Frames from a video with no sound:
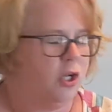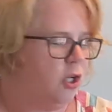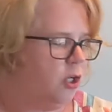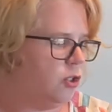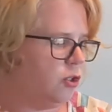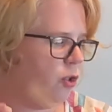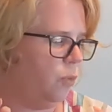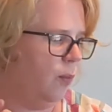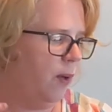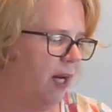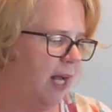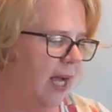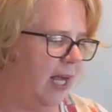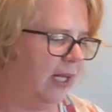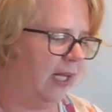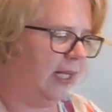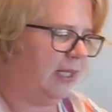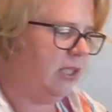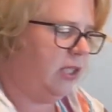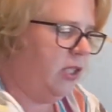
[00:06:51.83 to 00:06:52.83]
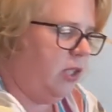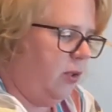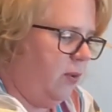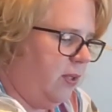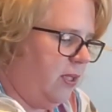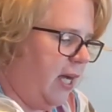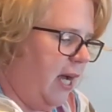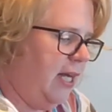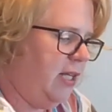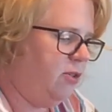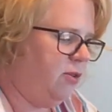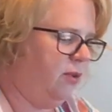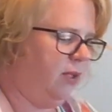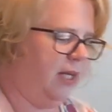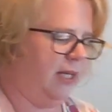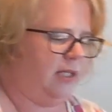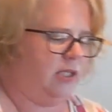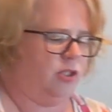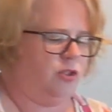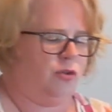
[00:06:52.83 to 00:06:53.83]
So what I like to do is I do
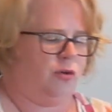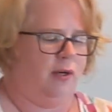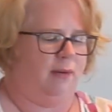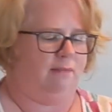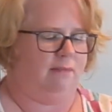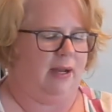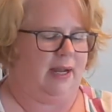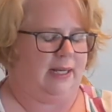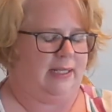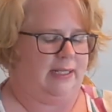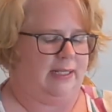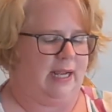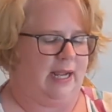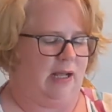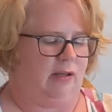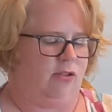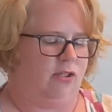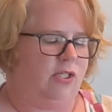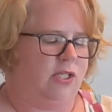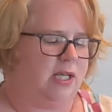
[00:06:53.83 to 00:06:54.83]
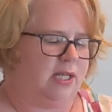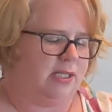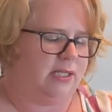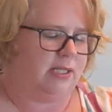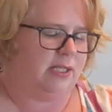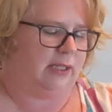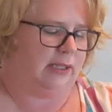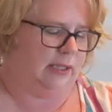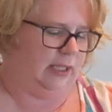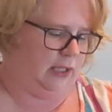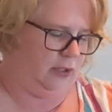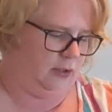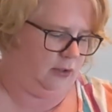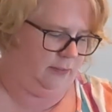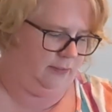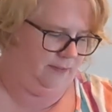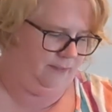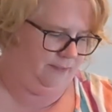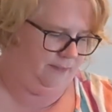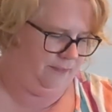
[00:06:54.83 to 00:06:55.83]
like to trim mine down just a little